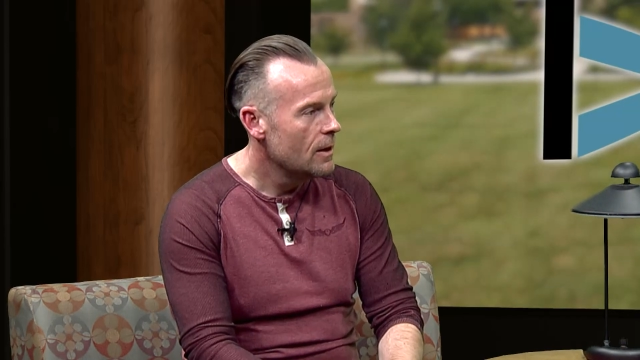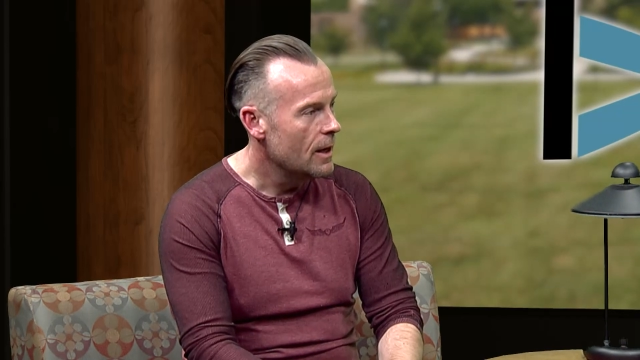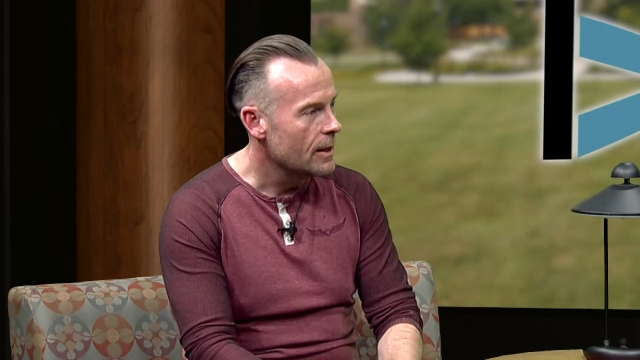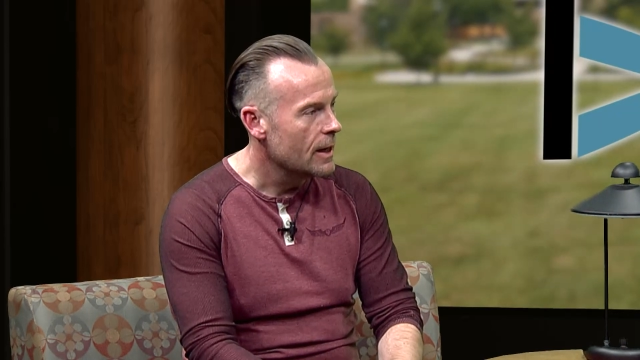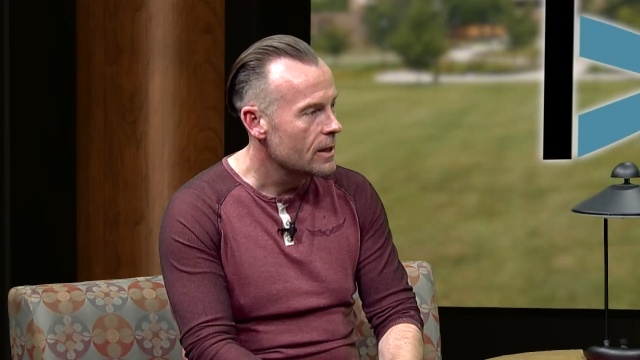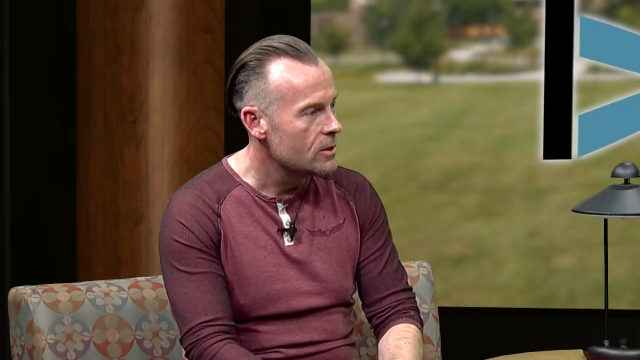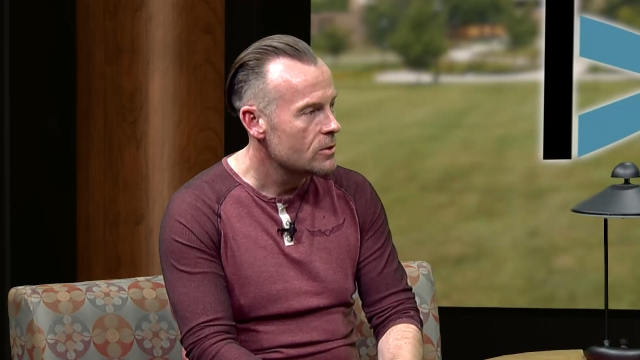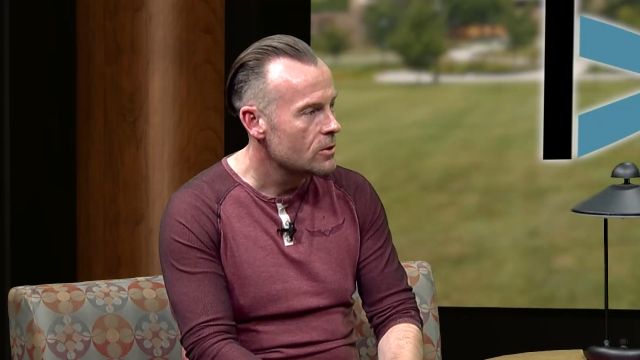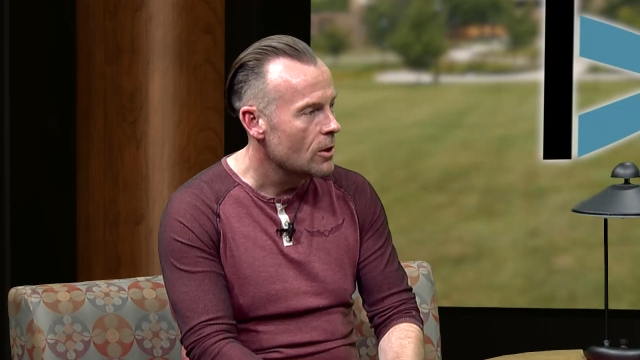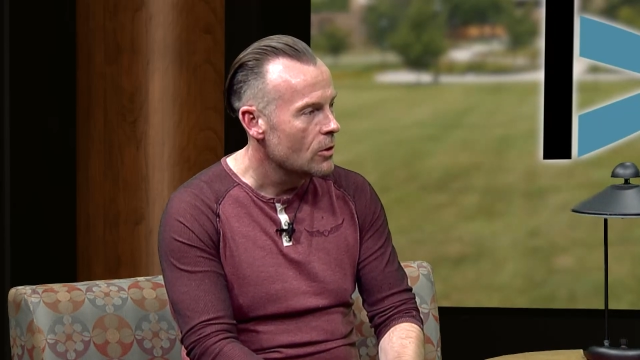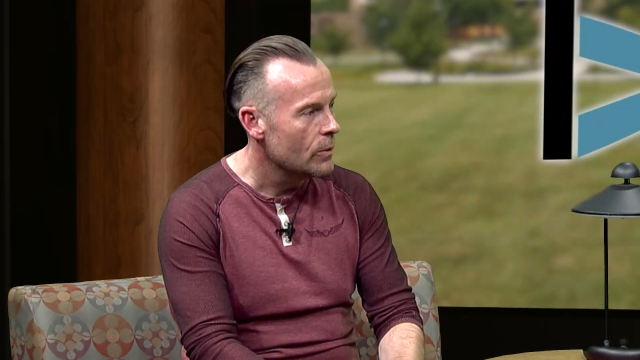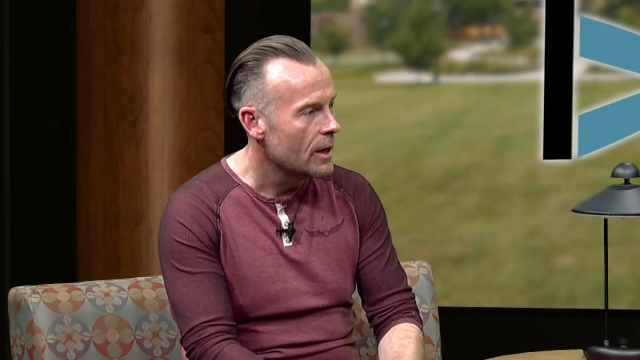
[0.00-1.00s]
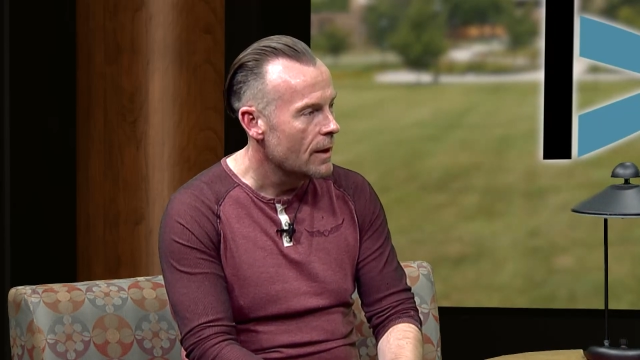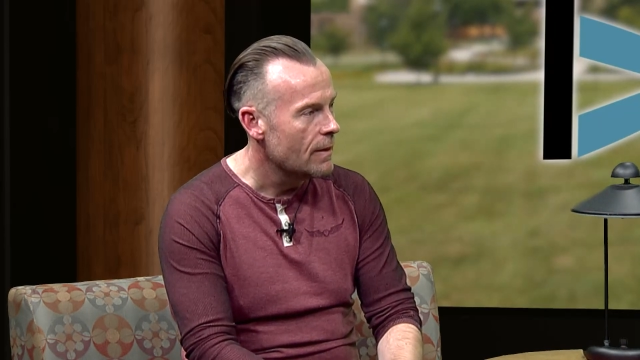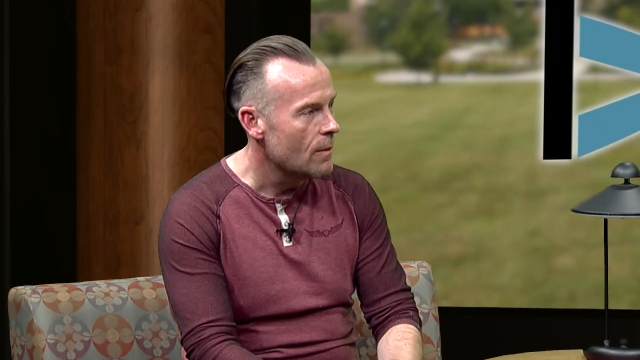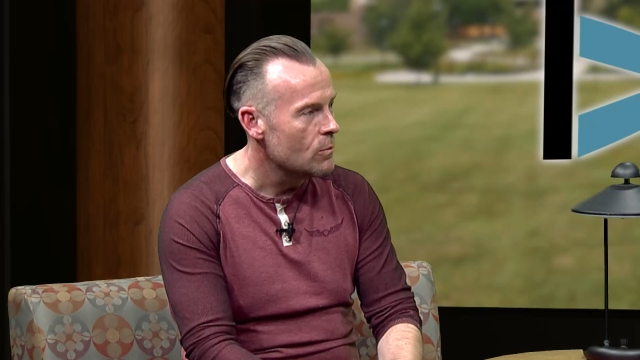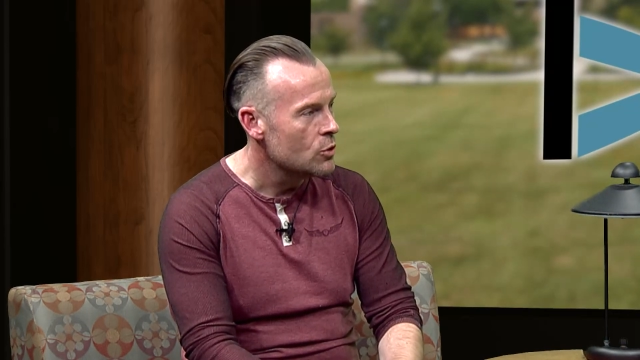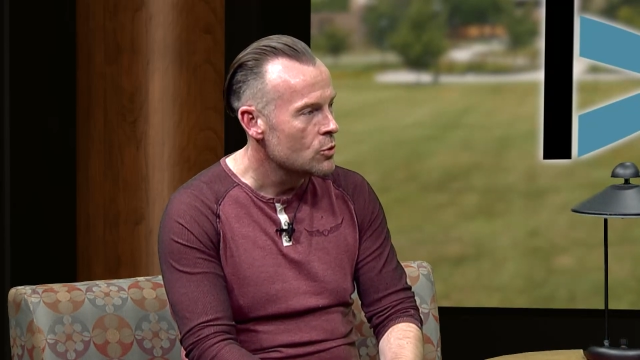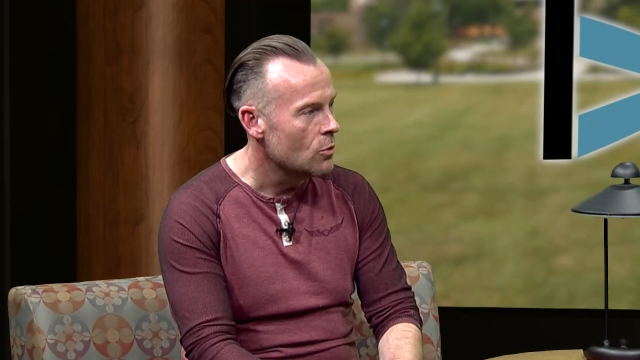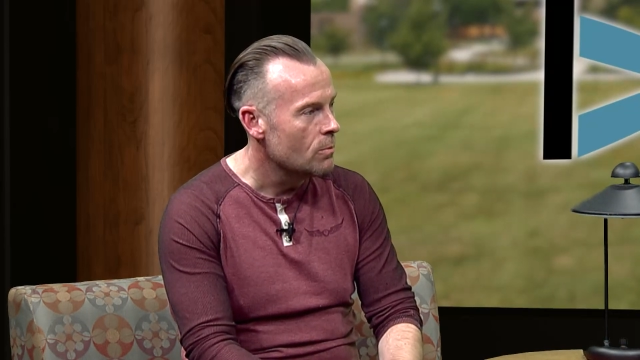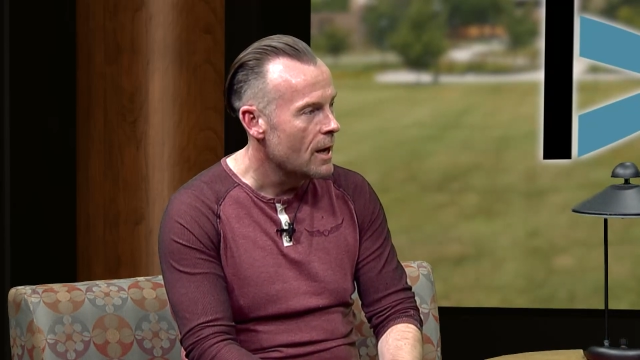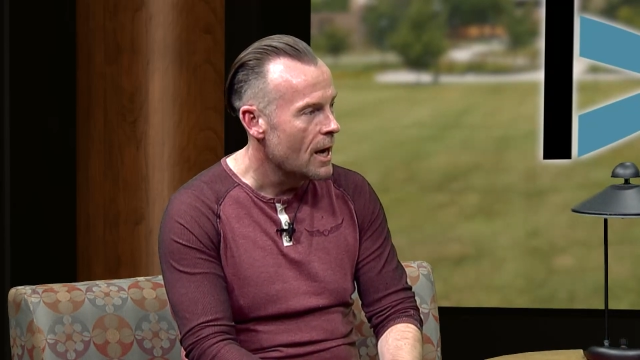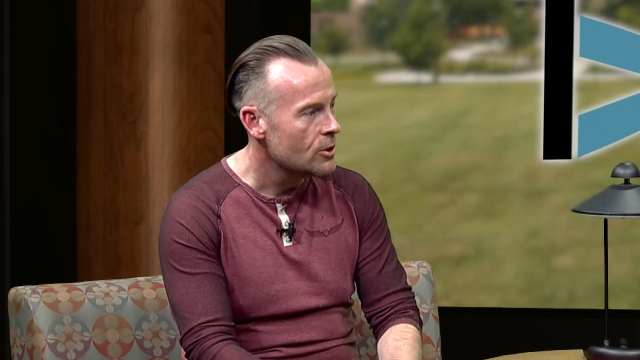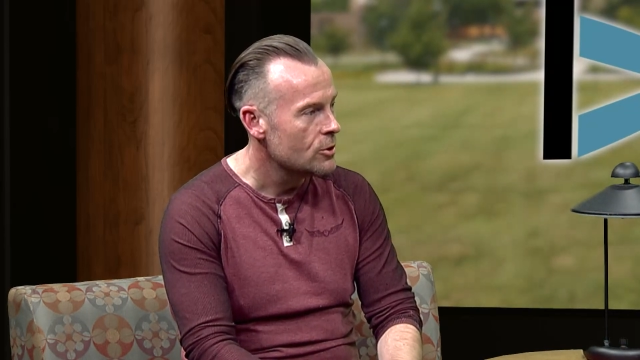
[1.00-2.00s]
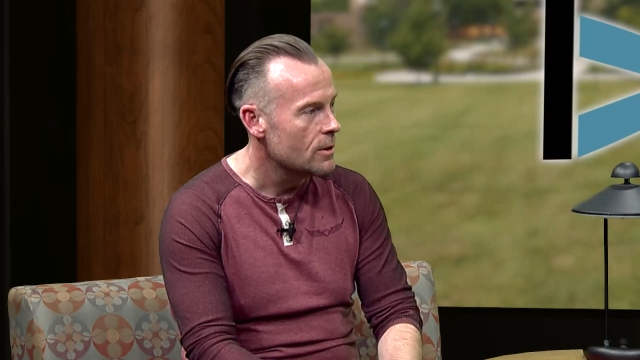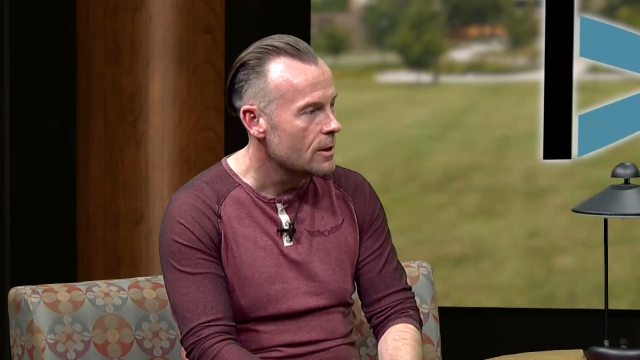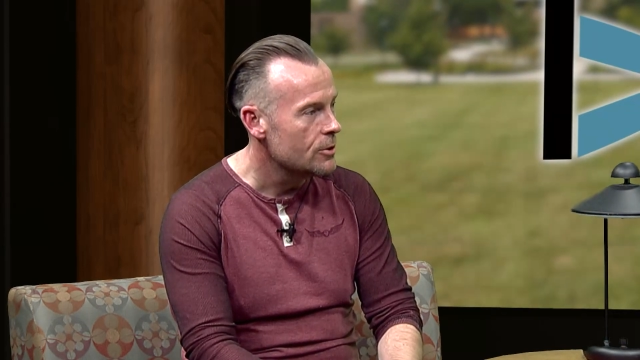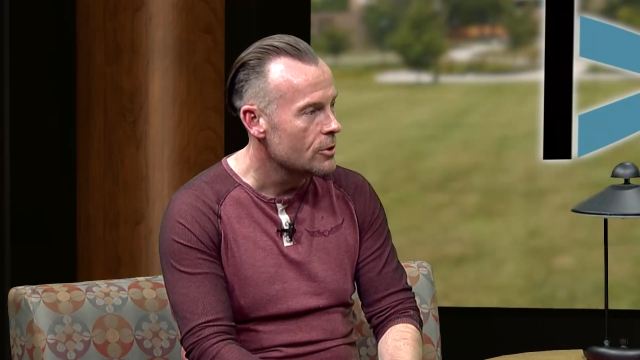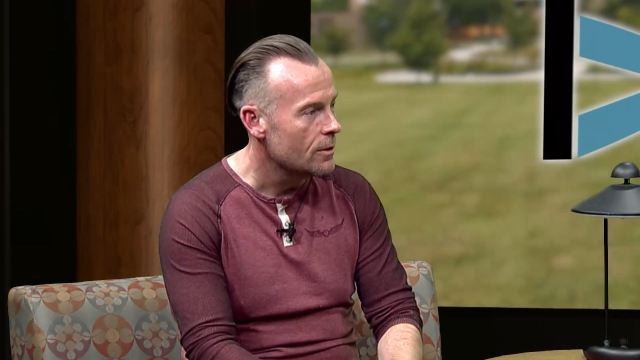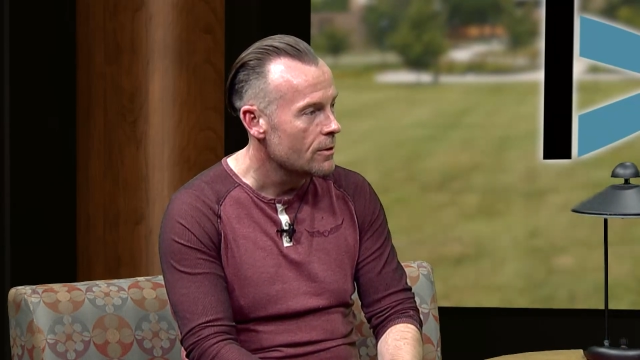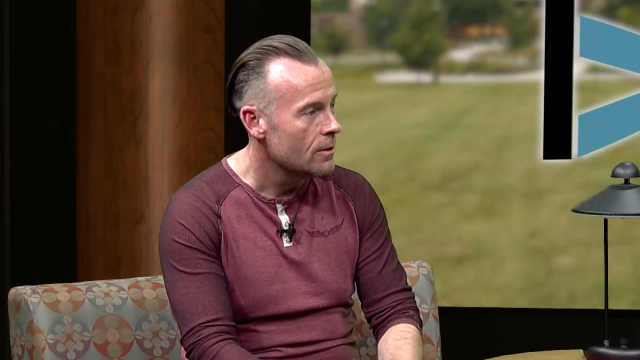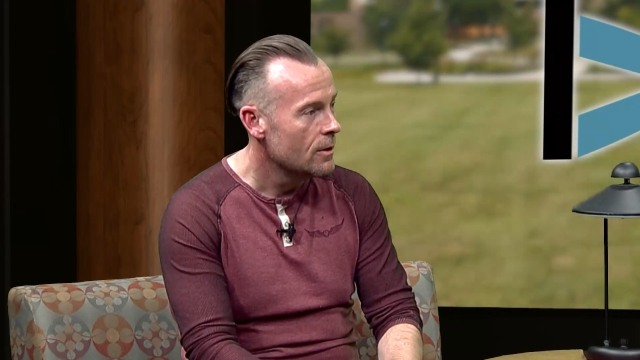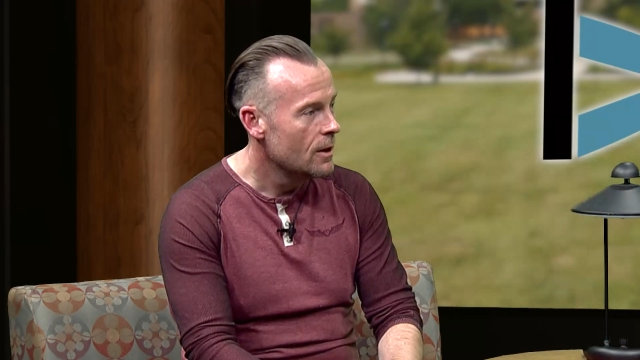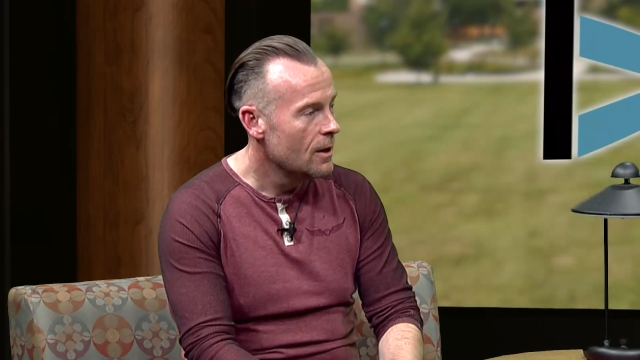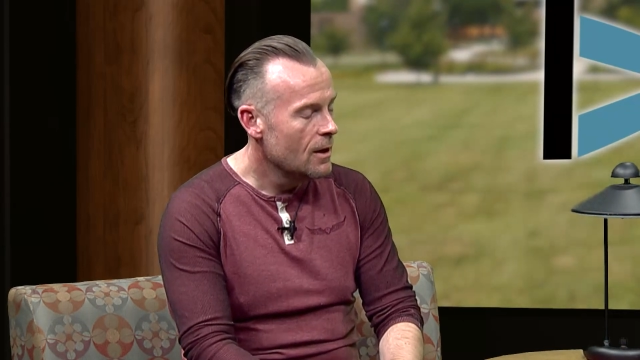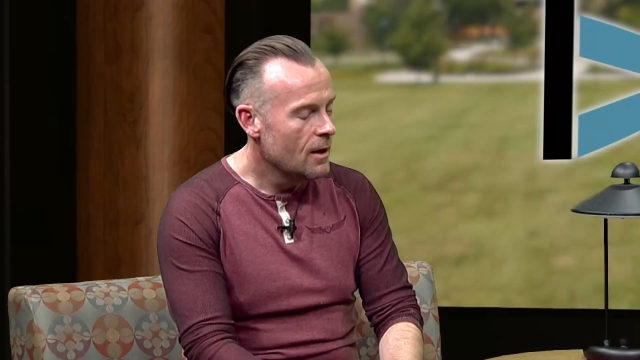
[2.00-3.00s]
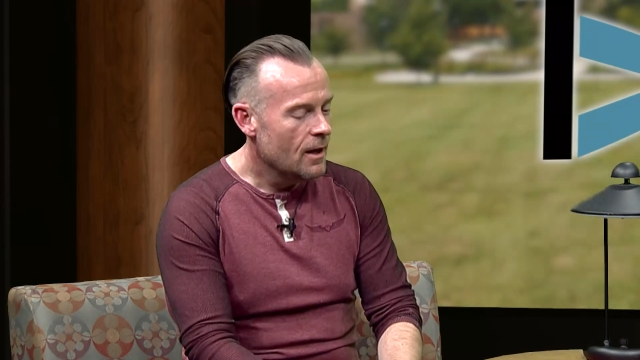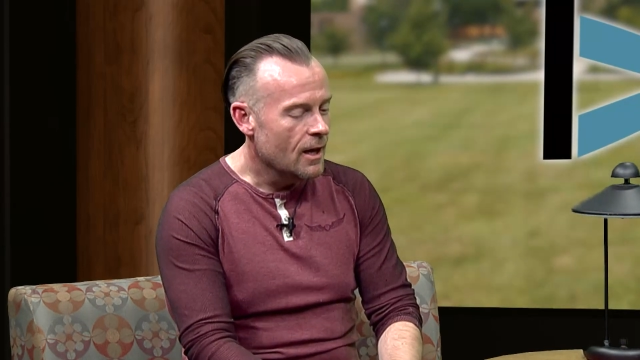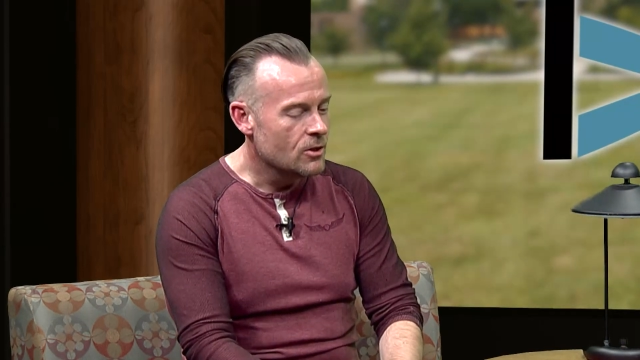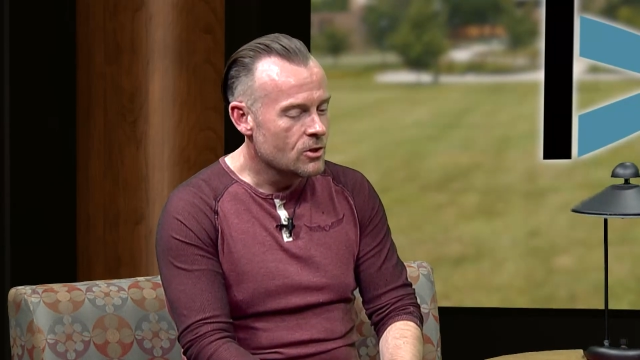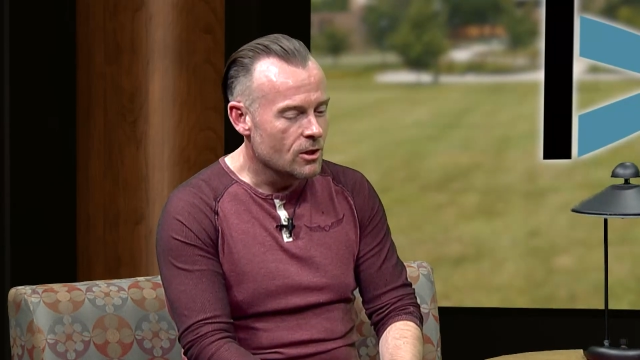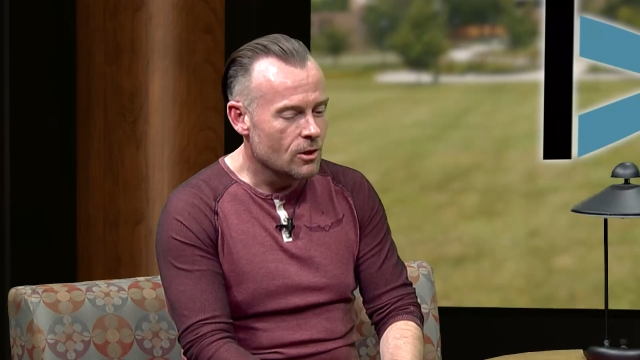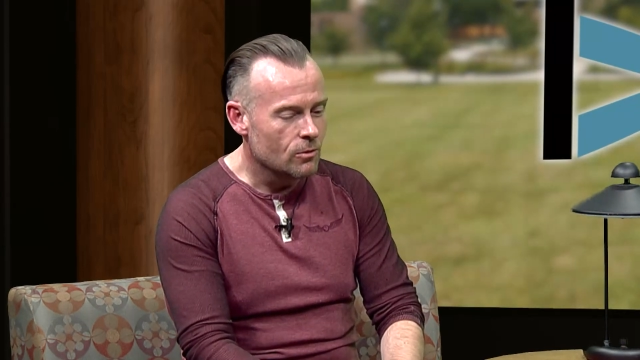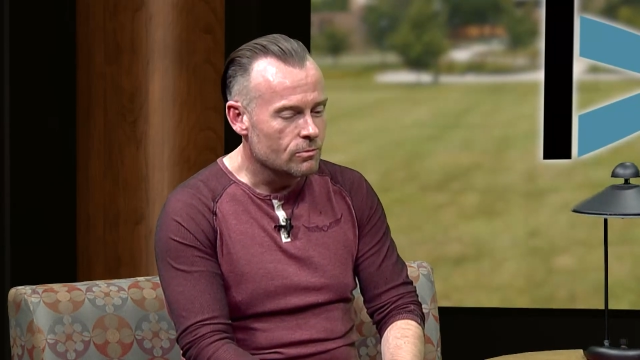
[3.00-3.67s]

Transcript: and kind of saw that we had that mutual passion in each other. And so,